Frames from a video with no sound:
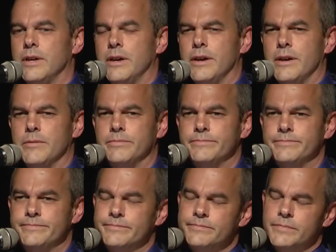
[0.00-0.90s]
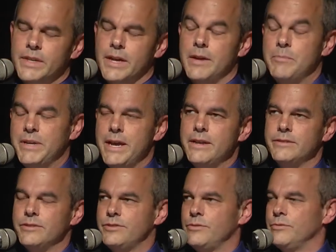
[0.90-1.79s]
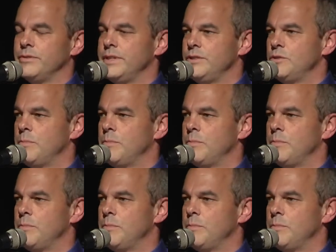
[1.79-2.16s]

I began as a student teacher